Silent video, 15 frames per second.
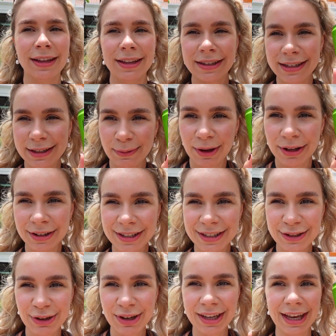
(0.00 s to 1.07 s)
this one,
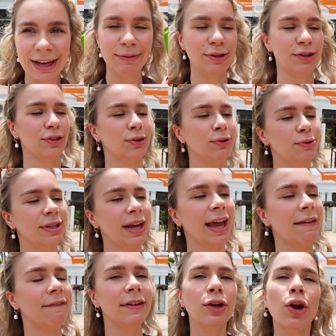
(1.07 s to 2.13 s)
this drink here, which is called
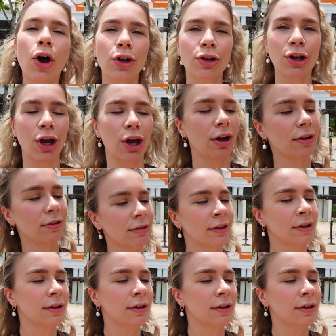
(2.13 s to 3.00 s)
Heaven on Earth,